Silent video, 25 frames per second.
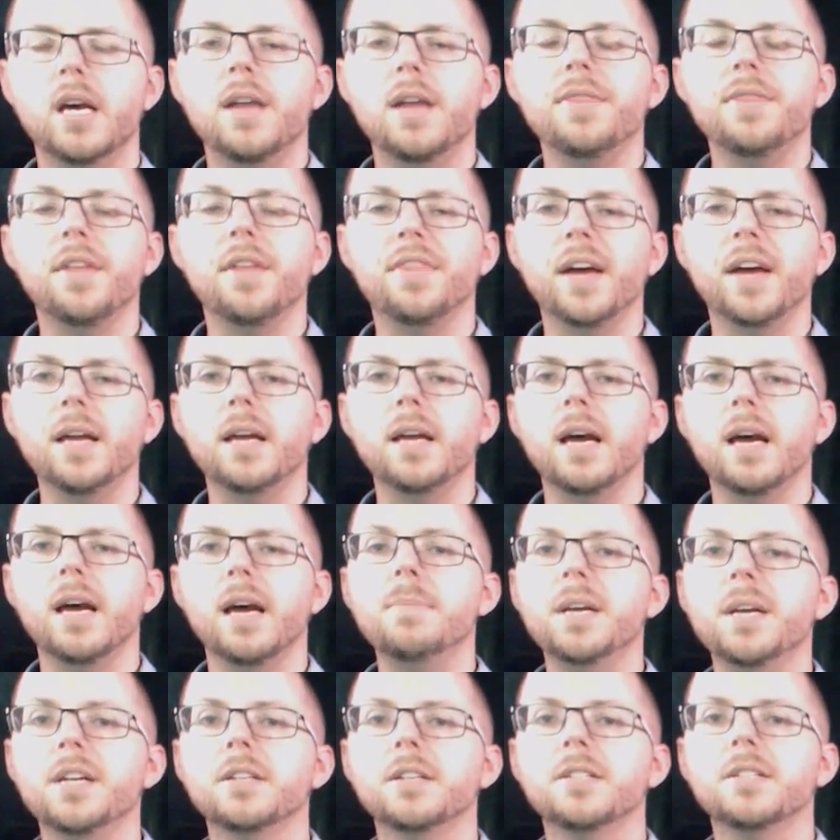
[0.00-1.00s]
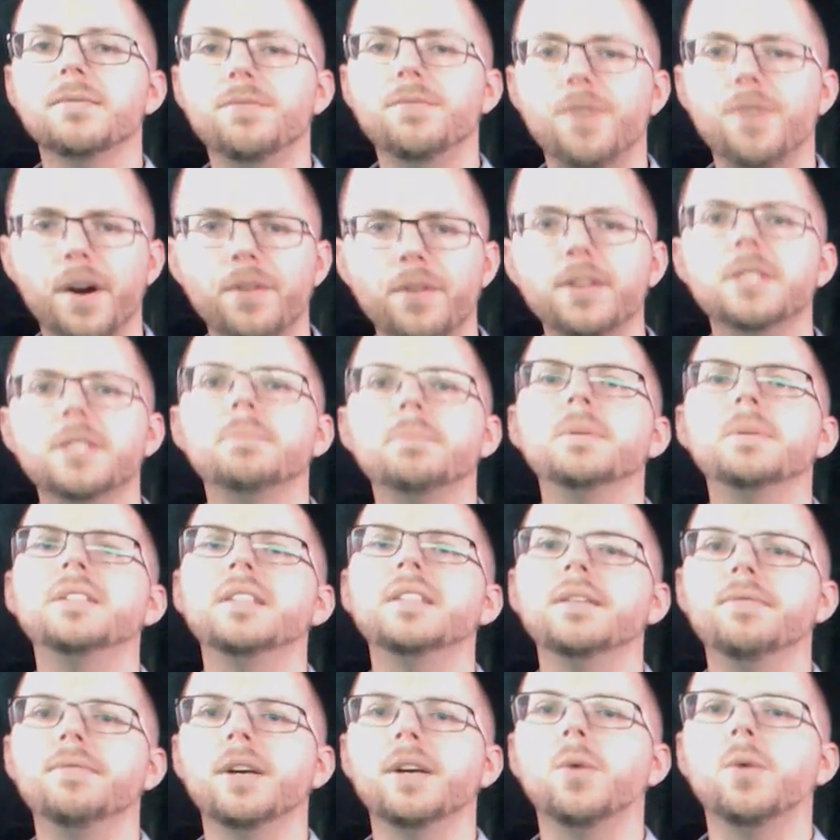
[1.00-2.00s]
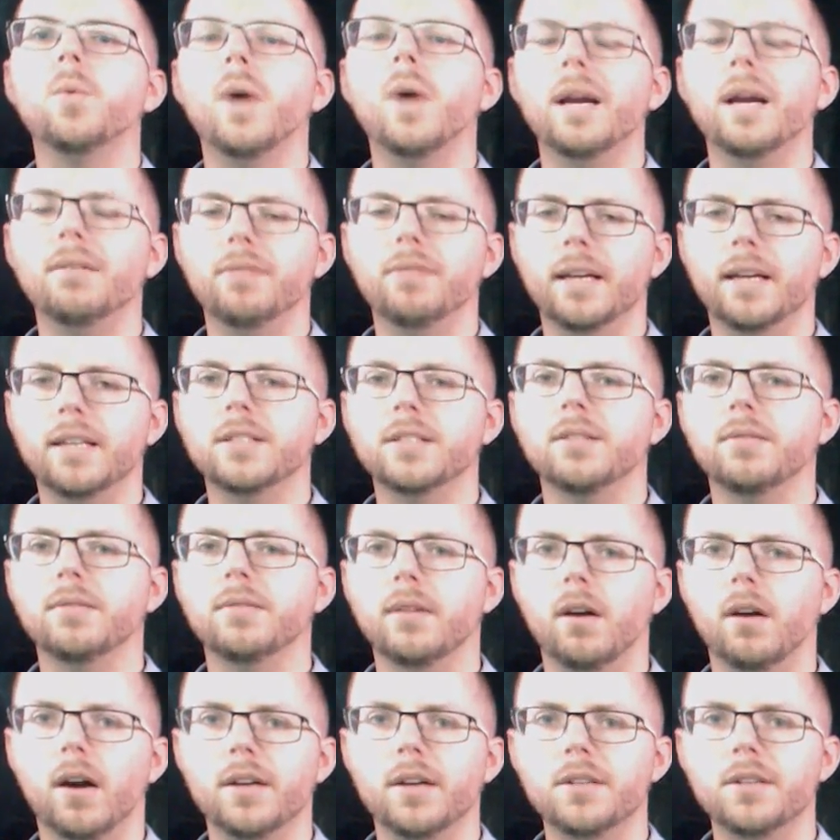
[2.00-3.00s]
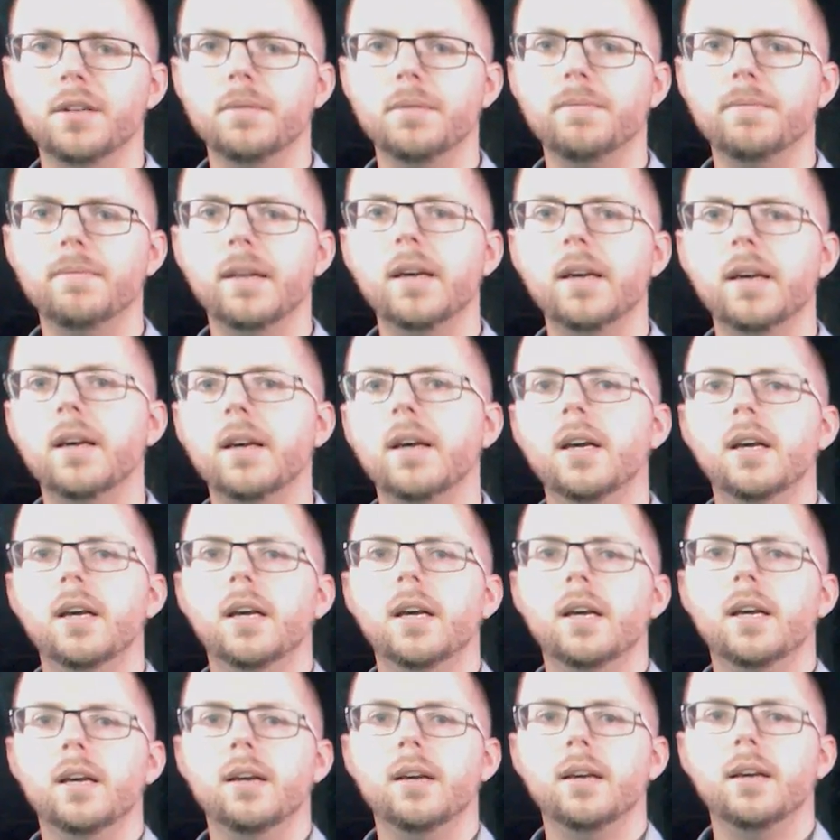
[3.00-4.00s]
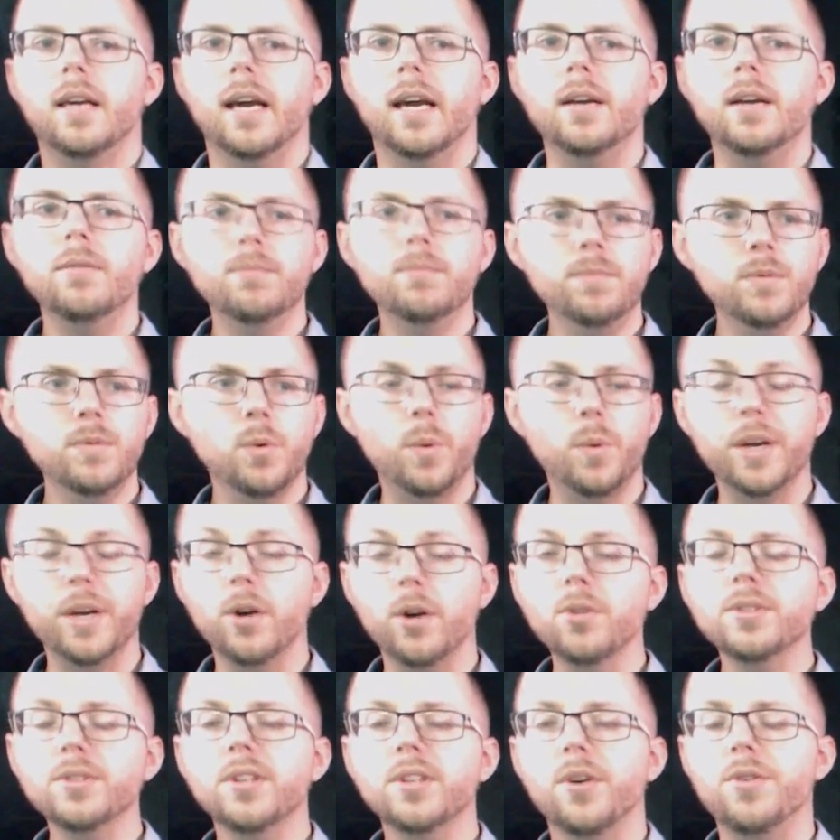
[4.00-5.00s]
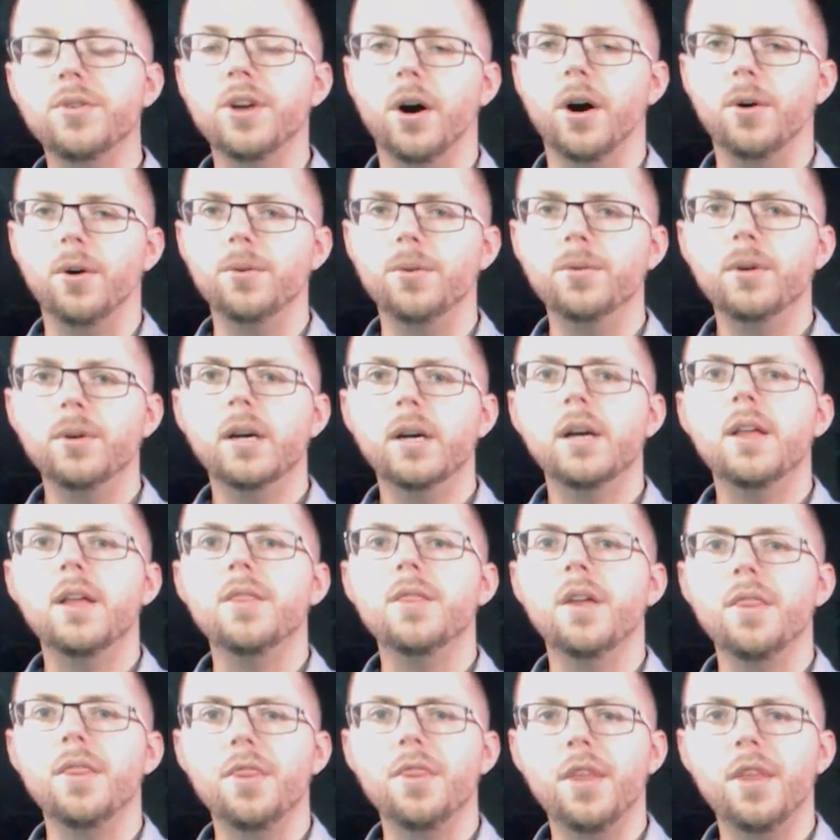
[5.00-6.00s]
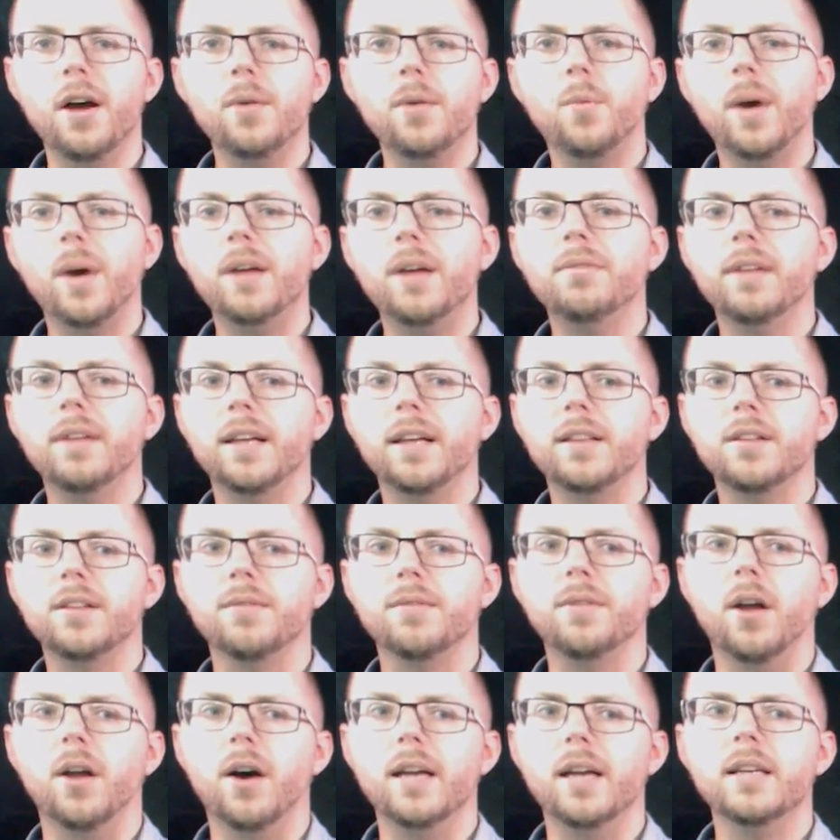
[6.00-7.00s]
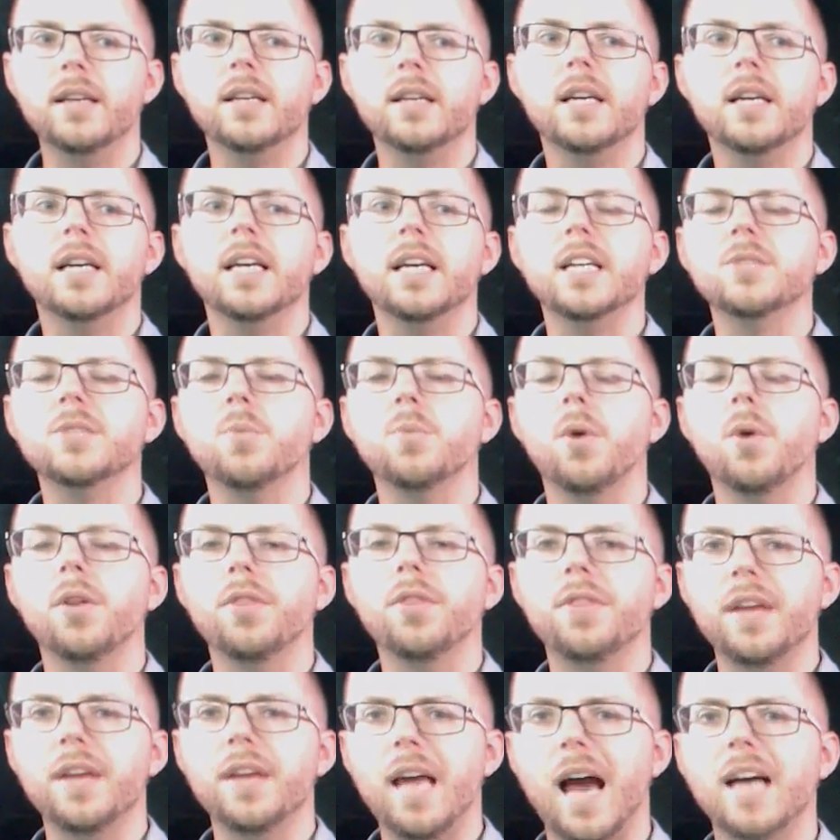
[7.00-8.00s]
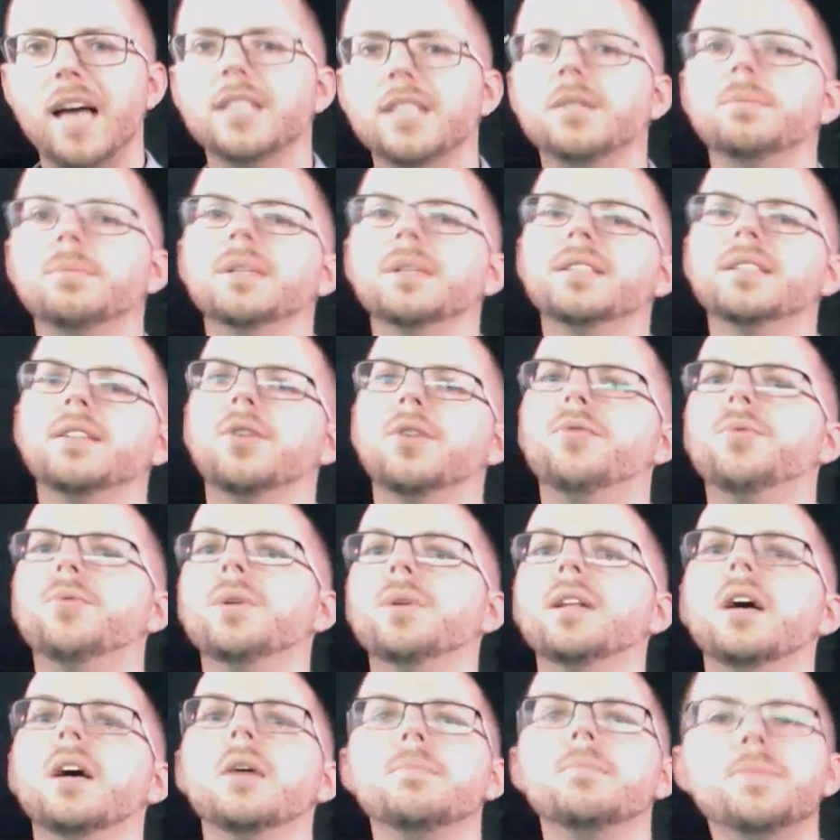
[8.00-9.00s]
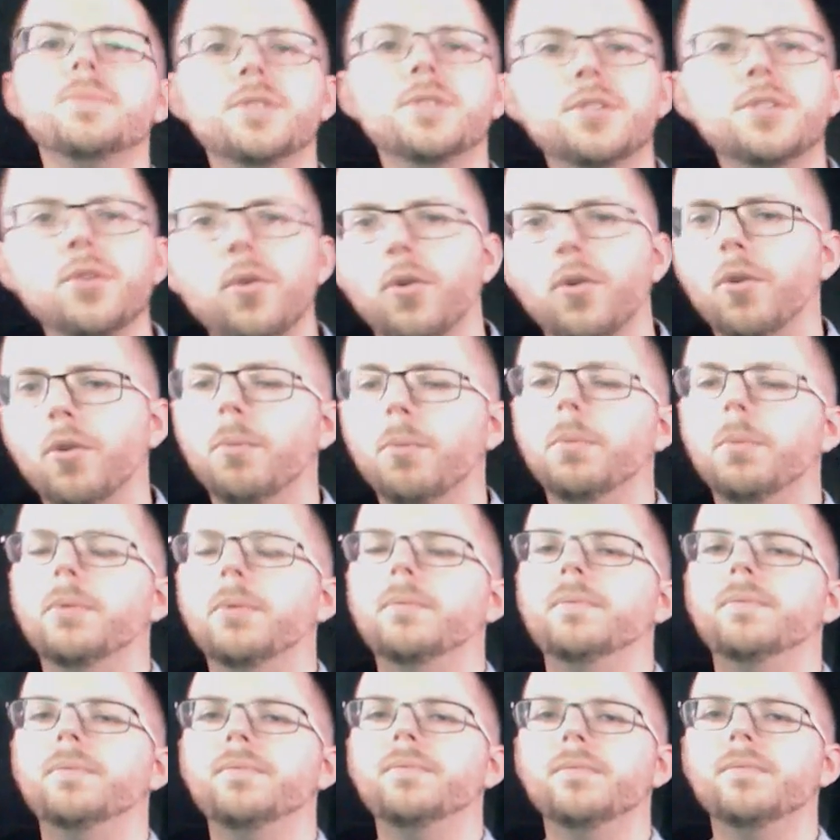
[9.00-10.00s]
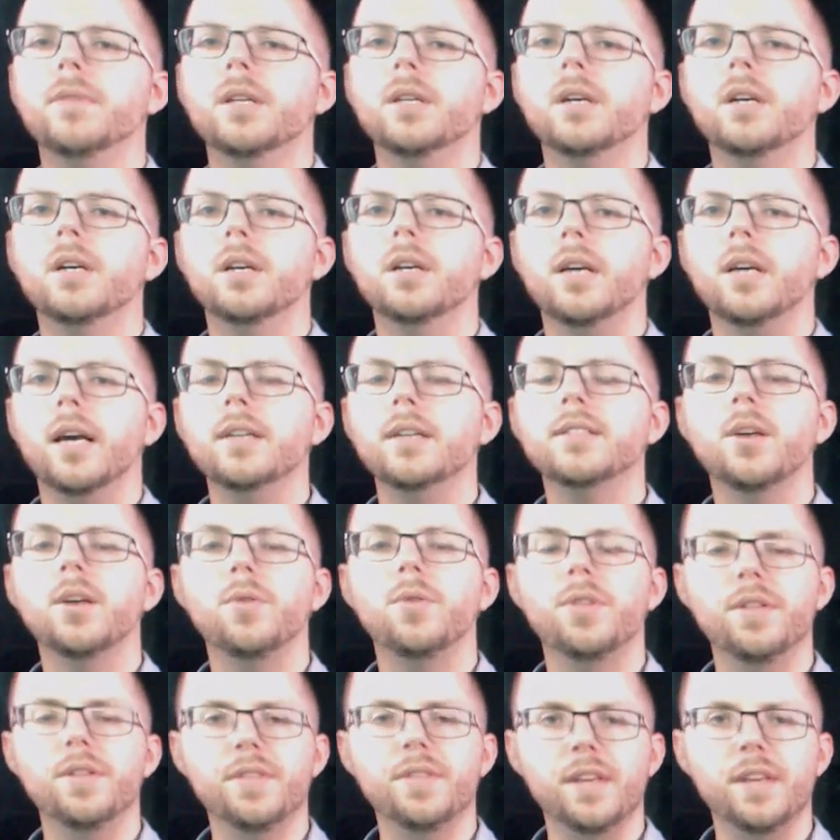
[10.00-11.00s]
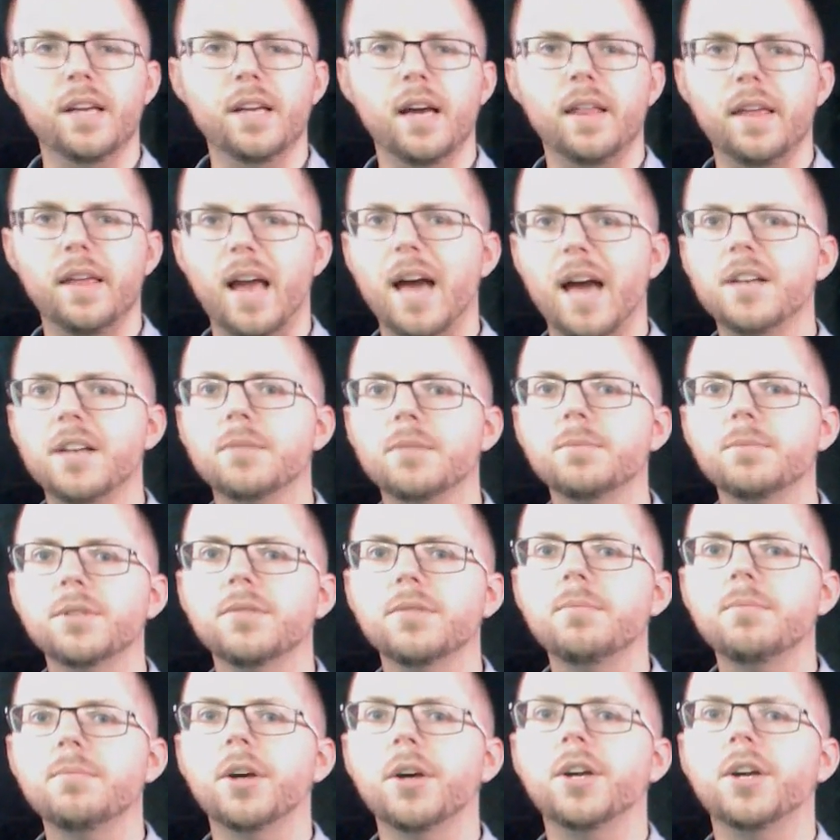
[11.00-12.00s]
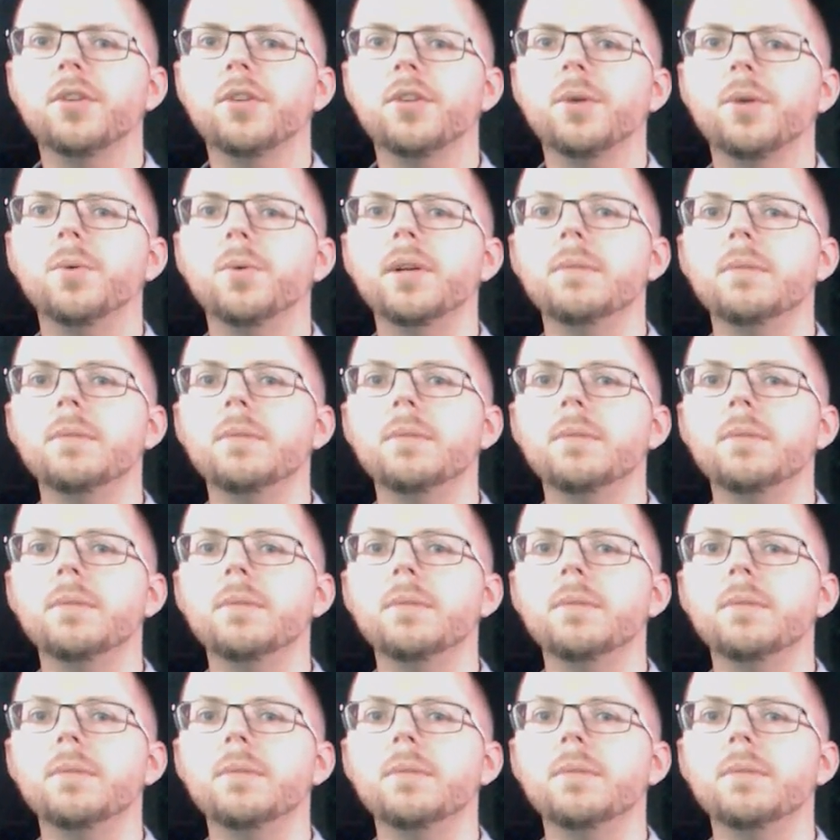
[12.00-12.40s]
that they emit very specific wavelengths of light. Okay? We also know that that wavelength of light is what the atom itself will absorb. Okay, so the, the, the atoms of mercury will